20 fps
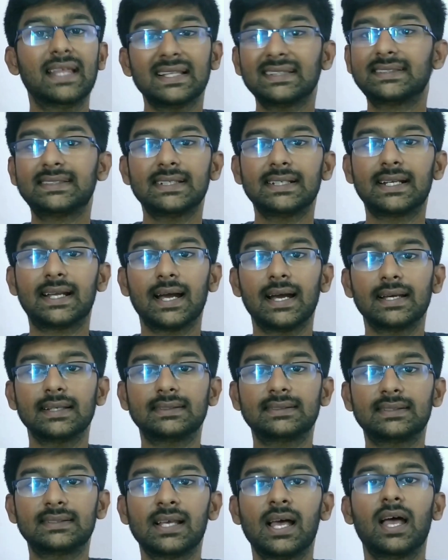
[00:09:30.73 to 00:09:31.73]
That's it
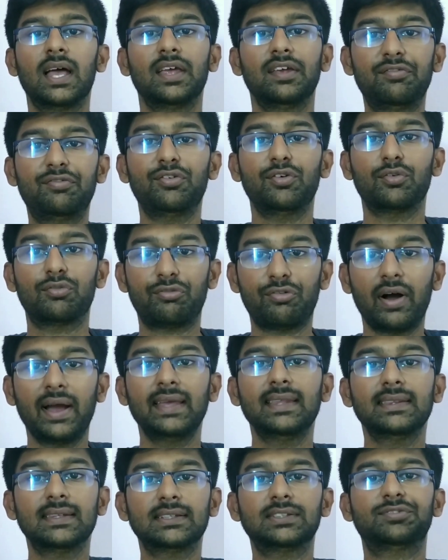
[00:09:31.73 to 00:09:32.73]
guys. If you
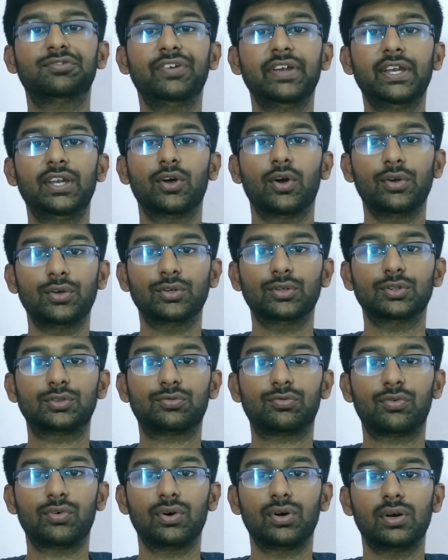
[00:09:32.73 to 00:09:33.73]
find this video
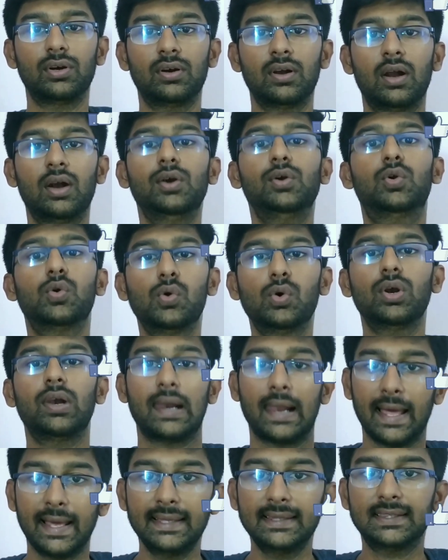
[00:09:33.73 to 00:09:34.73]
useful, do
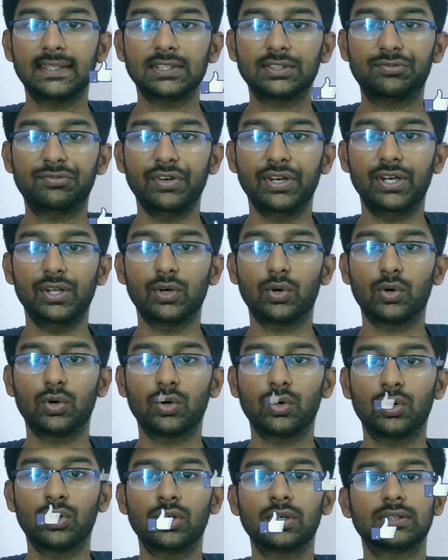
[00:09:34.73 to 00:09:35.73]
like this
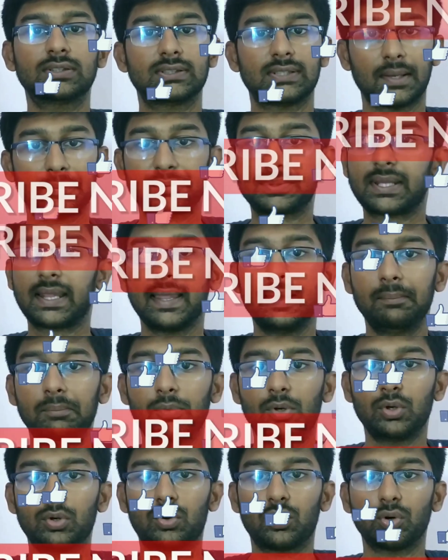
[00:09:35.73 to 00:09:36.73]
video
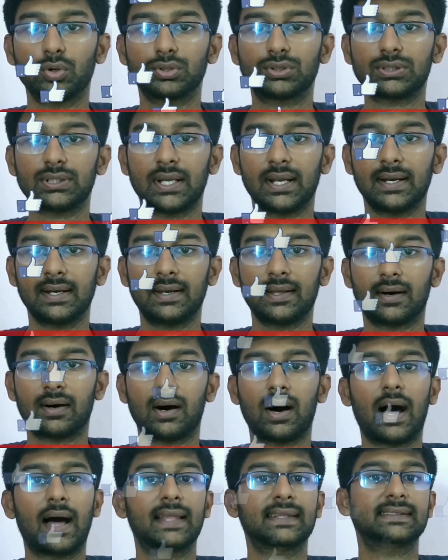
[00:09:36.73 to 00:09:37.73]
subscribe to Code Santa
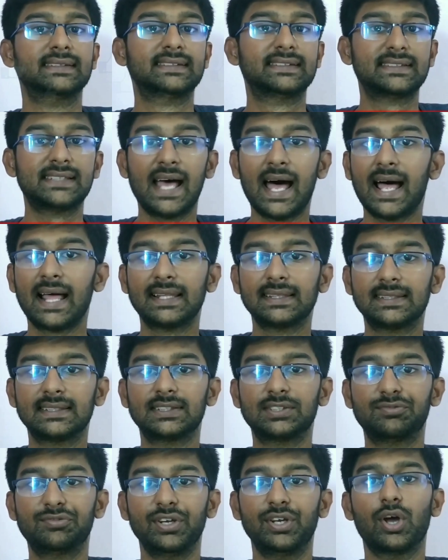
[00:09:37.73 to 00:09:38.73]
and share
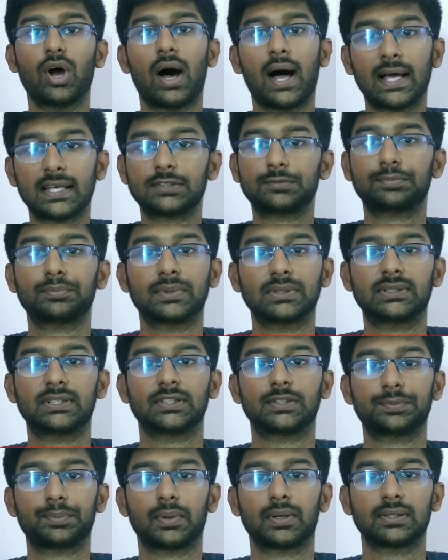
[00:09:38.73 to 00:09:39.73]
this video as much
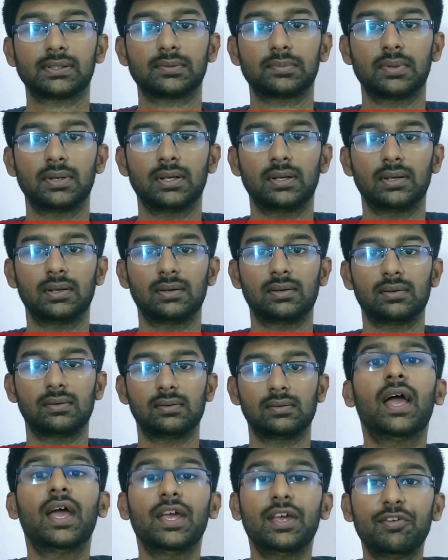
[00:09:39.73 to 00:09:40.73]
as possible.
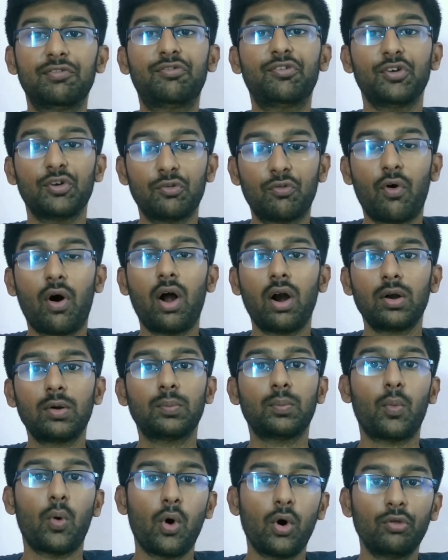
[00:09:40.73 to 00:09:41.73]
If you
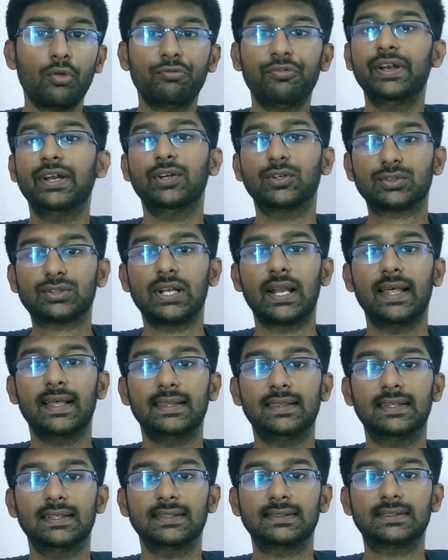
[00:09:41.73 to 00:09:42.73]
want more videos
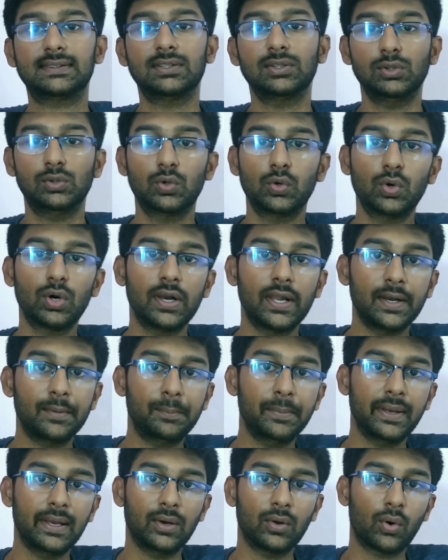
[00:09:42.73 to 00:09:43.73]
like this, do
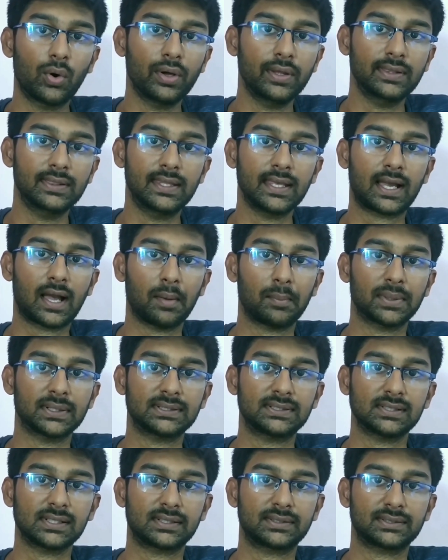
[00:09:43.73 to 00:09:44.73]
let me know in the
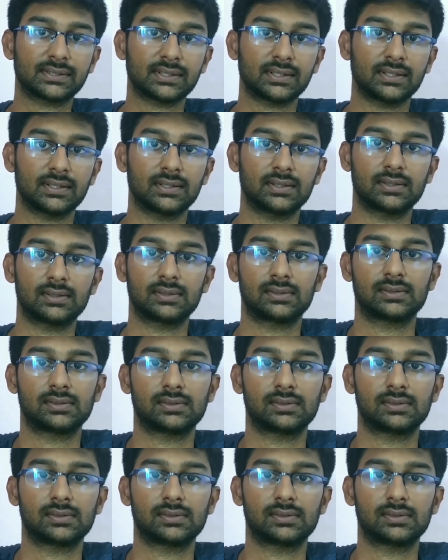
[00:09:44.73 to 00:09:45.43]
comment section.